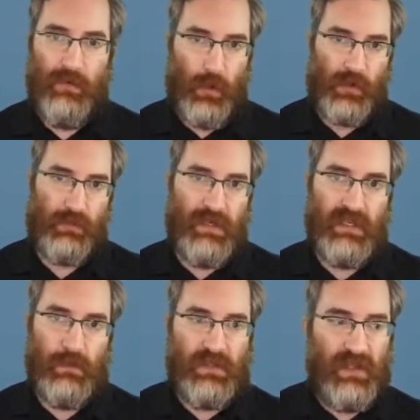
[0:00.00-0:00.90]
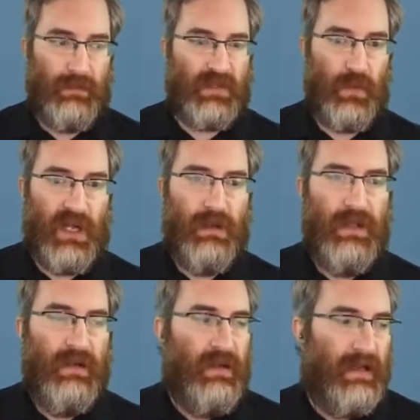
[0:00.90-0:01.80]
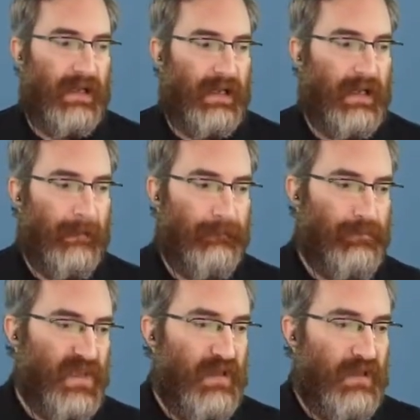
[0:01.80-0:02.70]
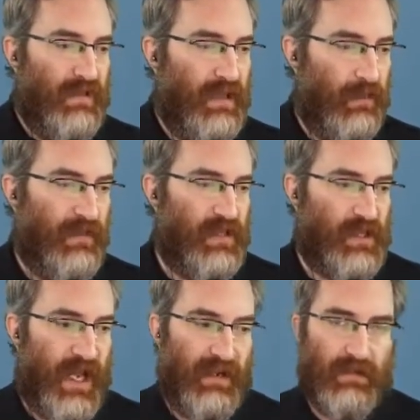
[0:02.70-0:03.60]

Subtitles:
Of course, reach out to them as well. They're in the chat.